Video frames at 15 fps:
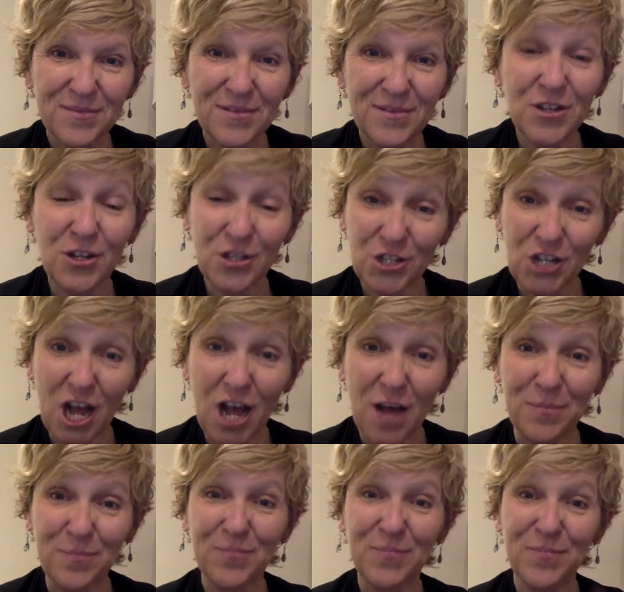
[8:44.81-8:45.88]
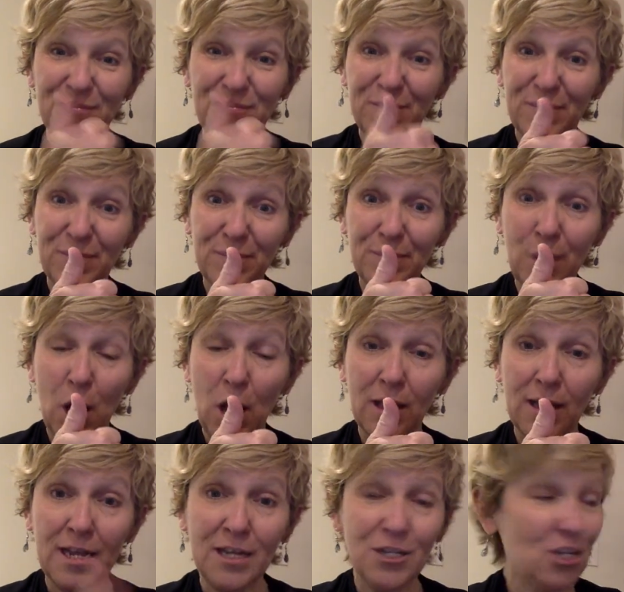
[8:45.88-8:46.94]
Good job.
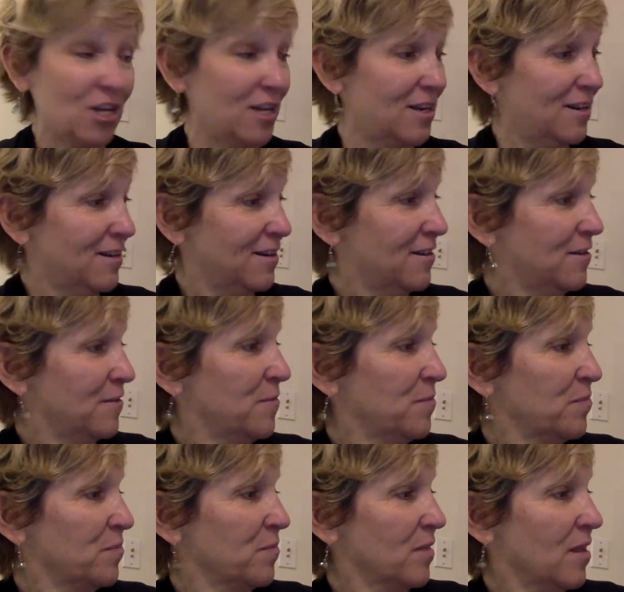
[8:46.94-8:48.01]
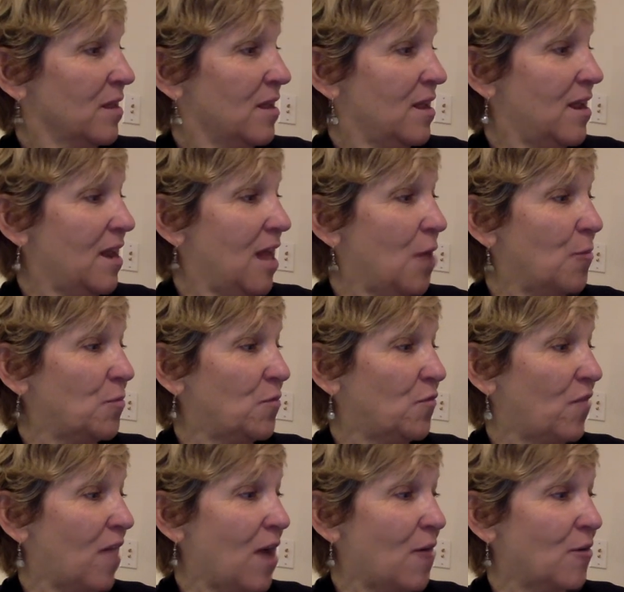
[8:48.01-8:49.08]
Pollination. It helps
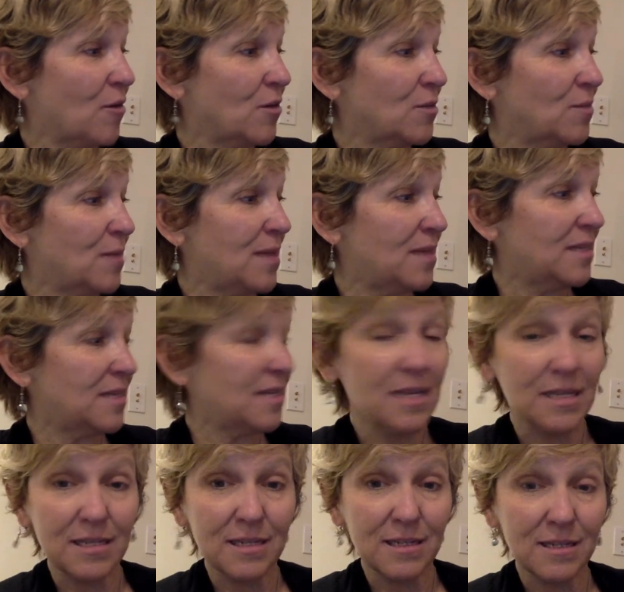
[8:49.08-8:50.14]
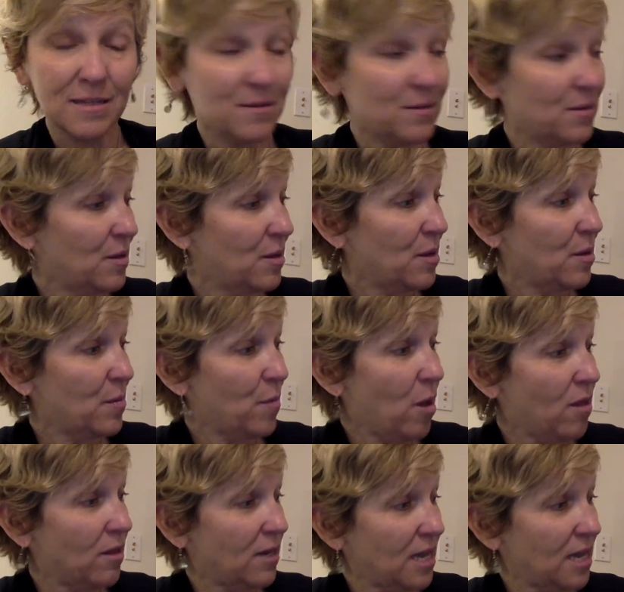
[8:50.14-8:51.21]
flowers make seeds.
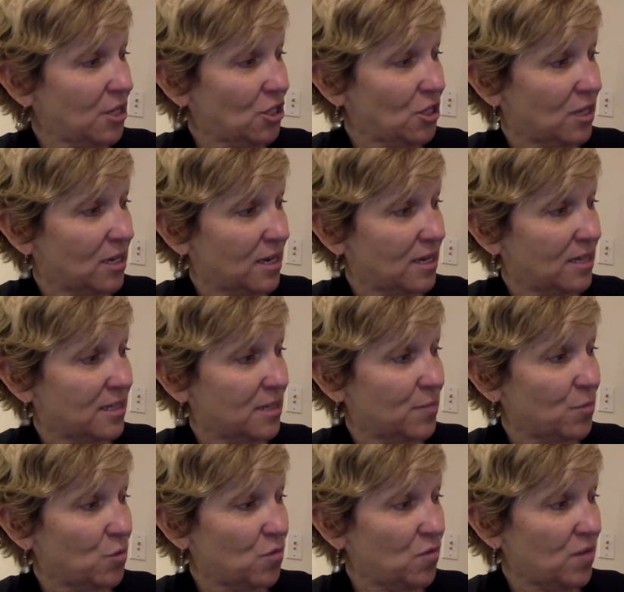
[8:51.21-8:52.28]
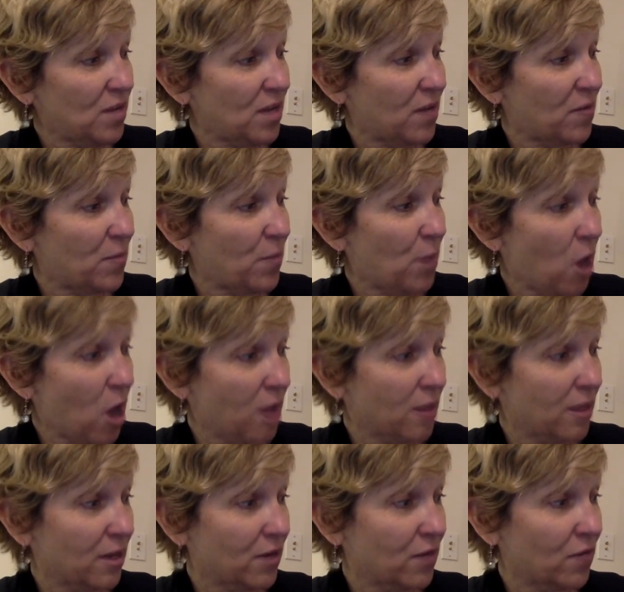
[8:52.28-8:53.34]
Pollination is the moving of
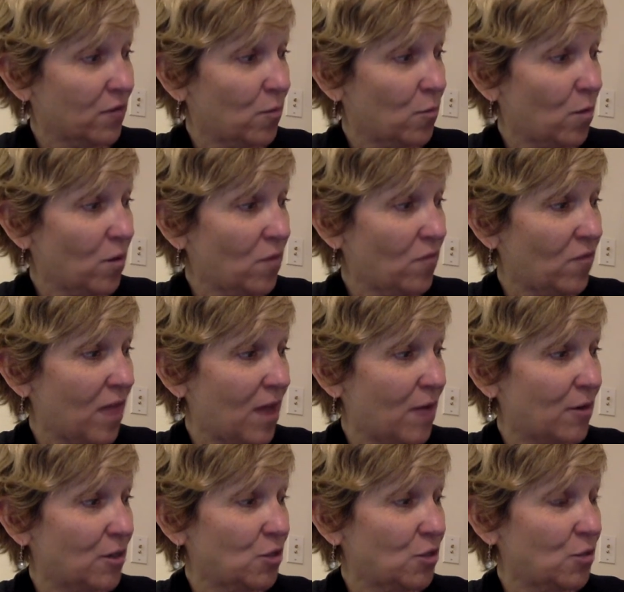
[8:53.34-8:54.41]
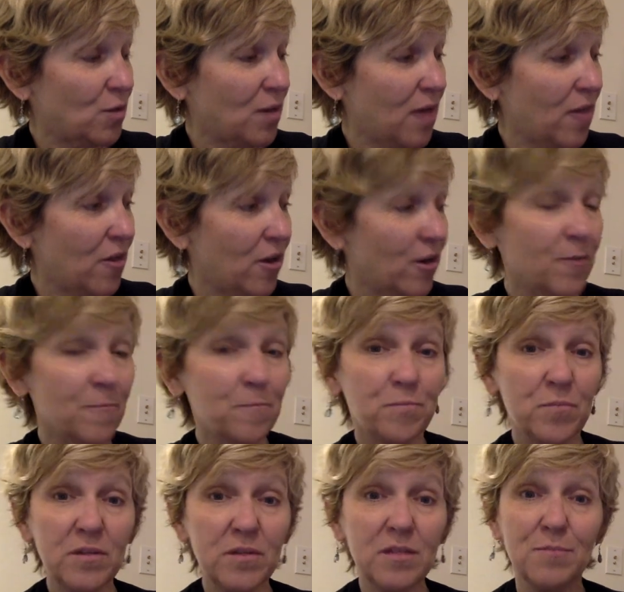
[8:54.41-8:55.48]
pollen from one flower to another.
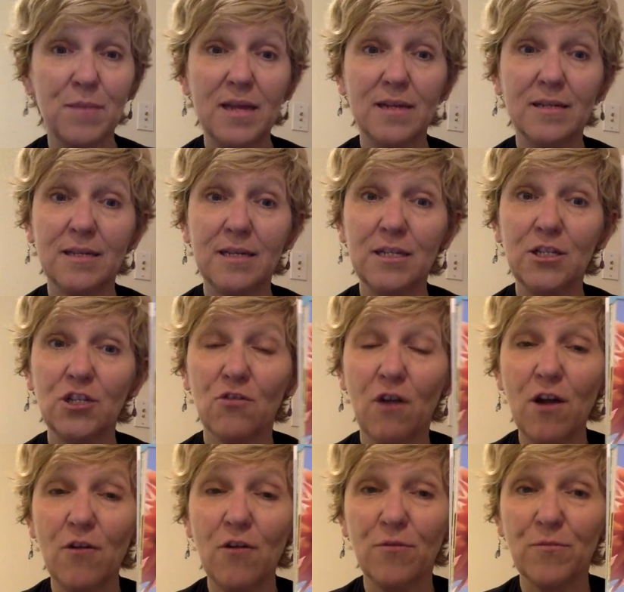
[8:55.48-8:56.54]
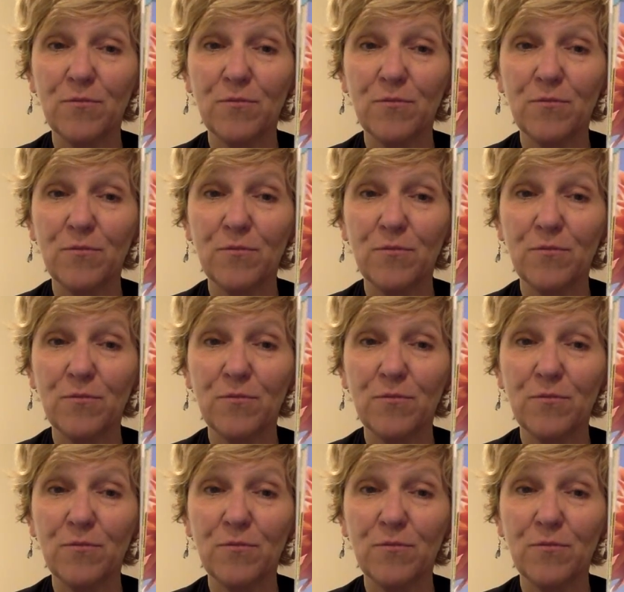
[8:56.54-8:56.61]
This makes seeds grow.